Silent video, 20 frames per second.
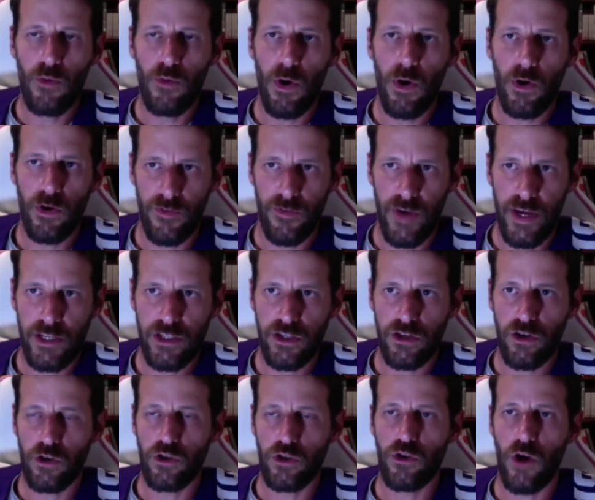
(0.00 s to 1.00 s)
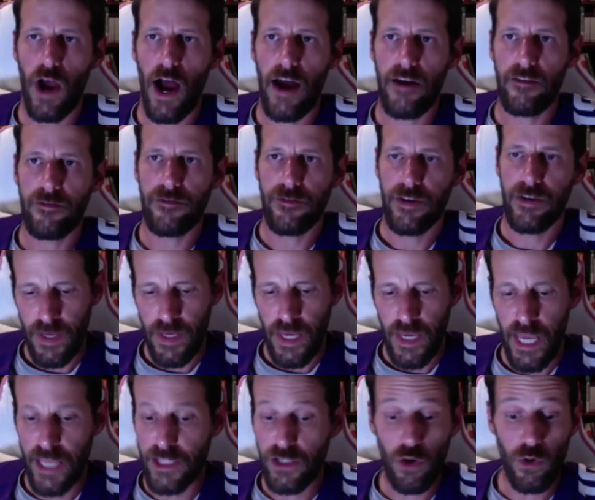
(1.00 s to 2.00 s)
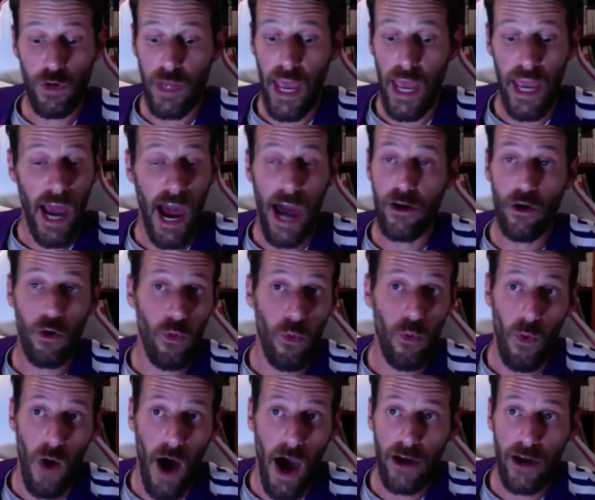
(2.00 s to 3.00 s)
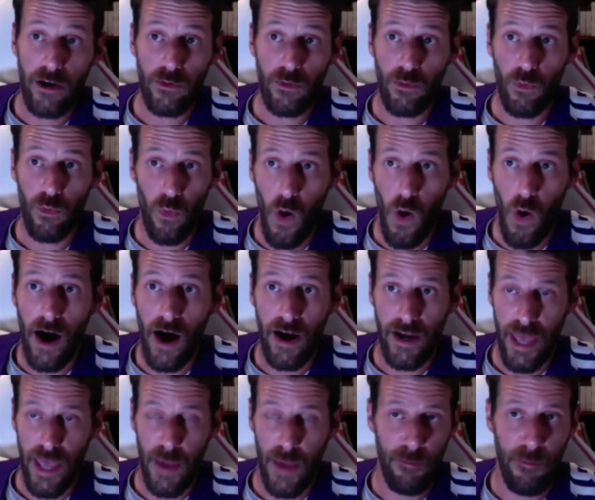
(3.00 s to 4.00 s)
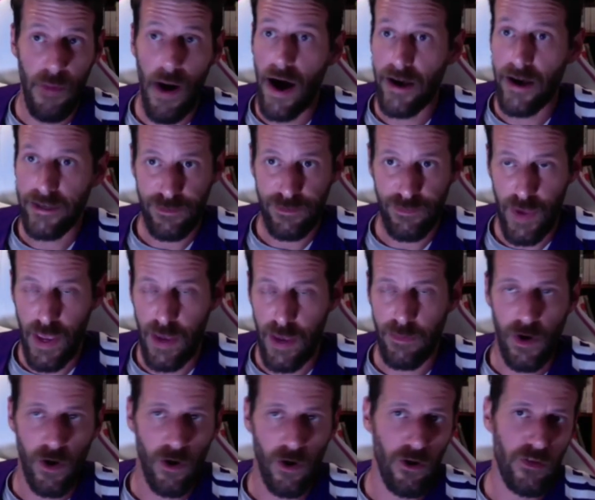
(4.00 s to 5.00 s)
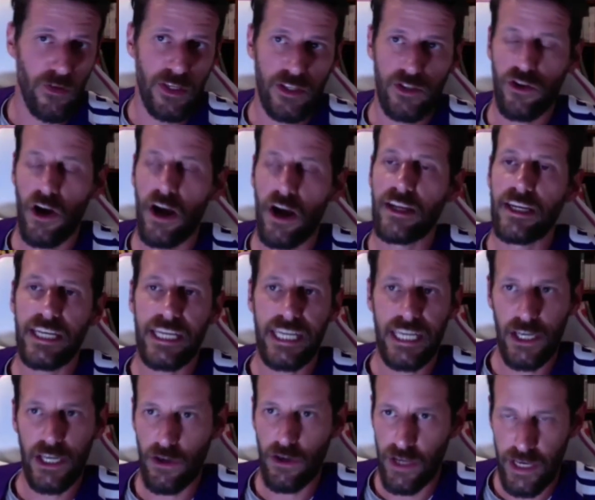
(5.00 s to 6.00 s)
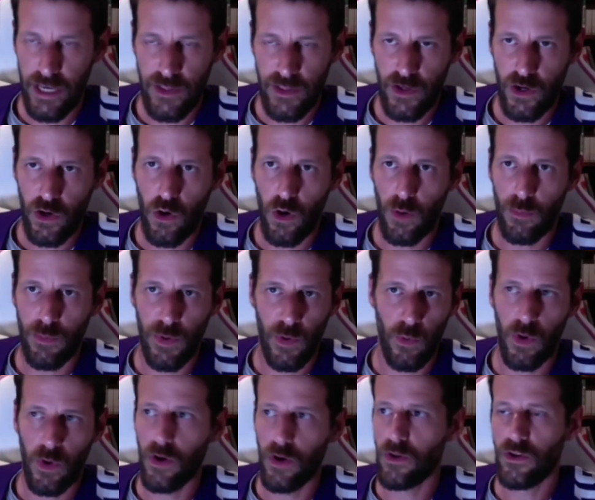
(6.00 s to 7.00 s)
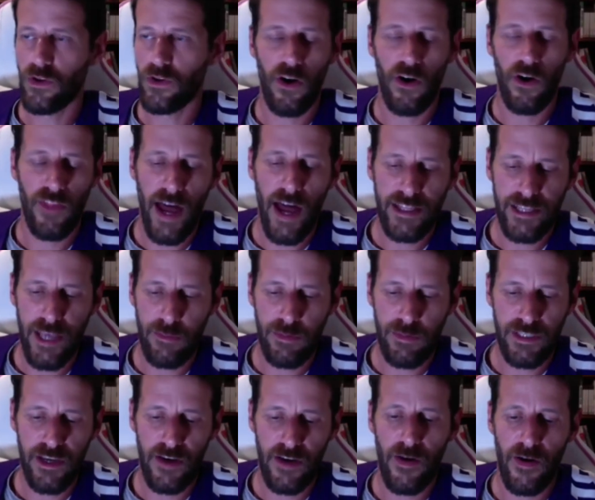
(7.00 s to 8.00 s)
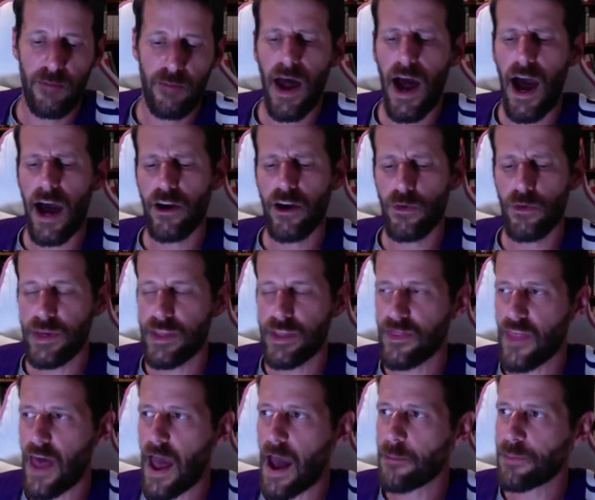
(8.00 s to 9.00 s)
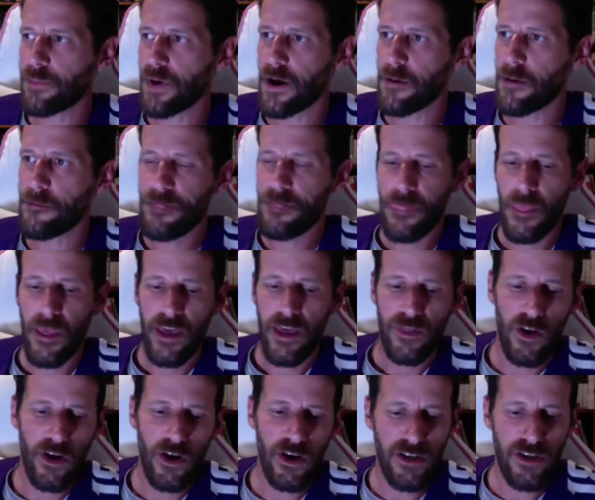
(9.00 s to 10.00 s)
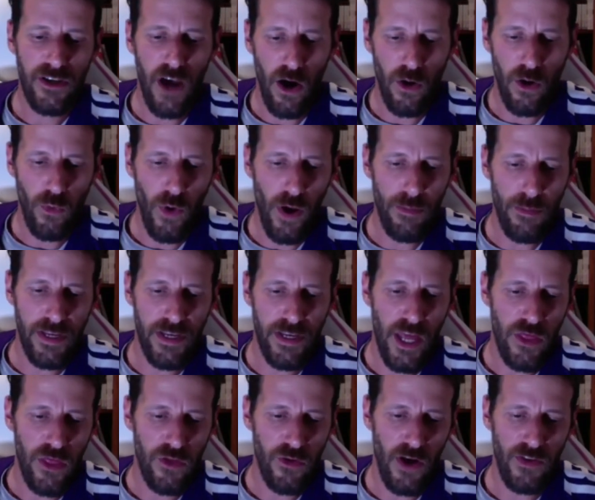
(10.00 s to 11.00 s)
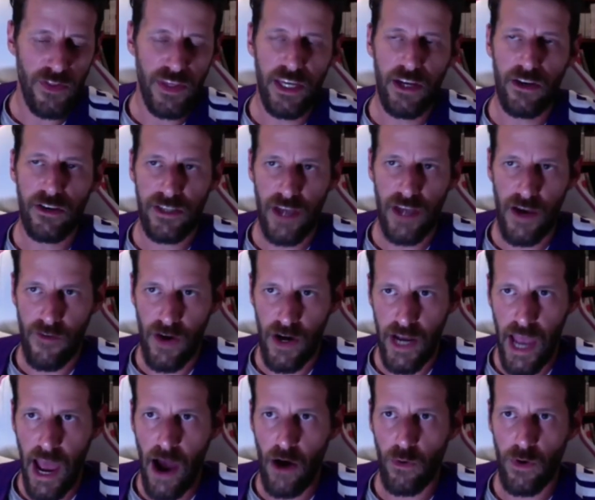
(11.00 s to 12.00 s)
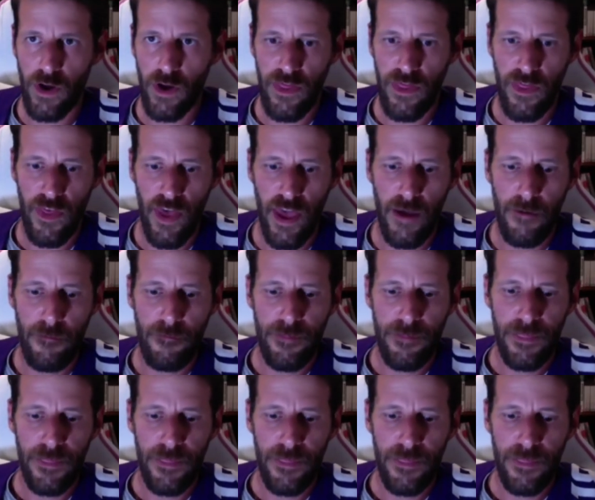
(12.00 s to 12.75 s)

motivation or drive. It's okay. I don't I don't want a boss babe girl that's trying to kill it in the corporate world or all that type of stuff. I'm not I don't mean that, but there's are women throughout the years I've hung out with that